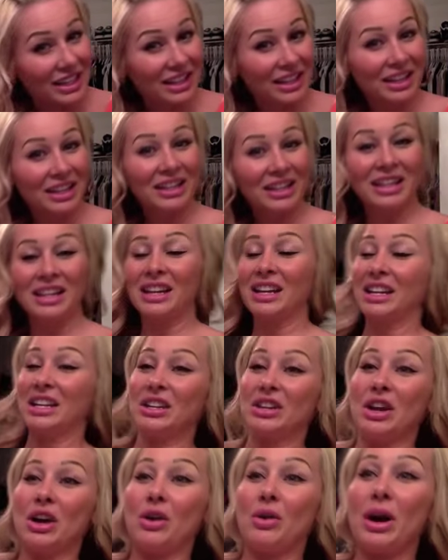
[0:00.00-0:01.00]
And you
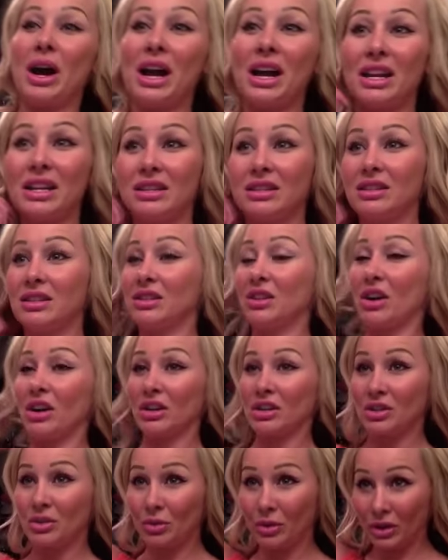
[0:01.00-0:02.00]
know, I
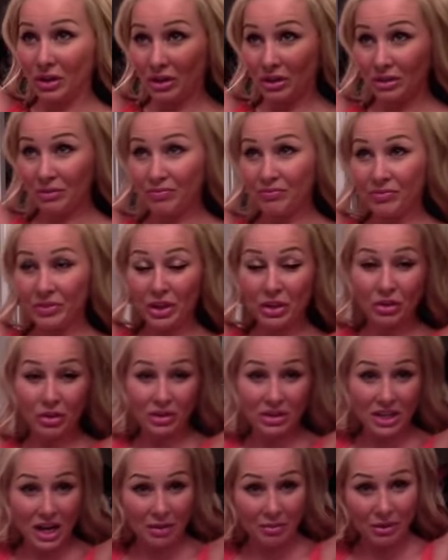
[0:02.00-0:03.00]
talked to her a long
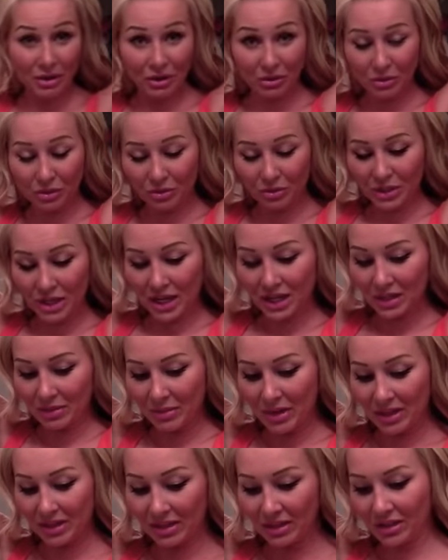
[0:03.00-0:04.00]
time ago through text
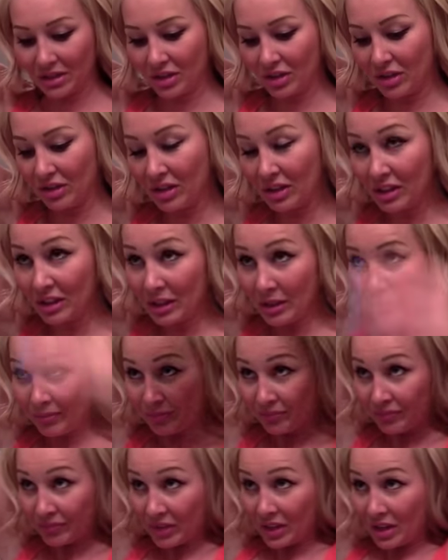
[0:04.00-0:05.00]
message,
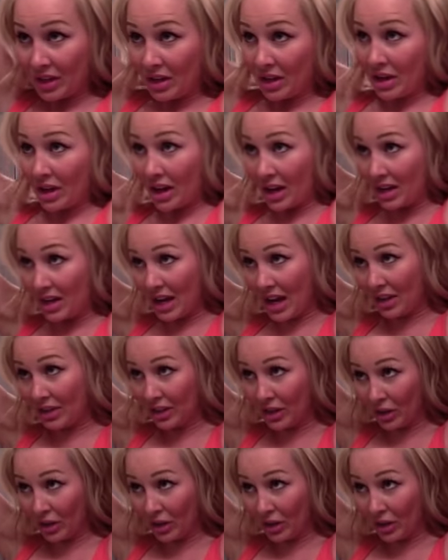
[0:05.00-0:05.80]
and now